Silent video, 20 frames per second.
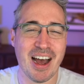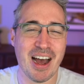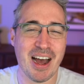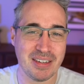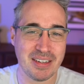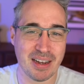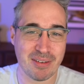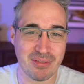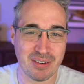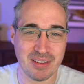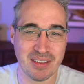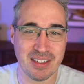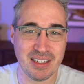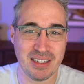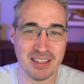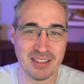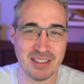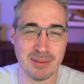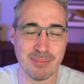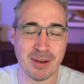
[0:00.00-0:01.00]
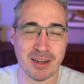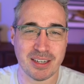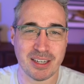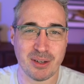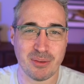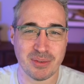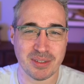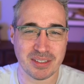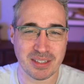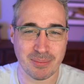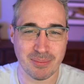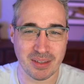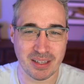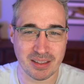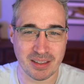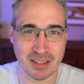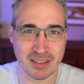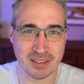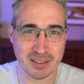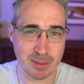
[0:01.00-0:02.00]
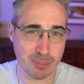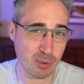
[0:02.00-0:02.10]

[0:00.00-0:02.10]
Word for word: but definitely debugging was something that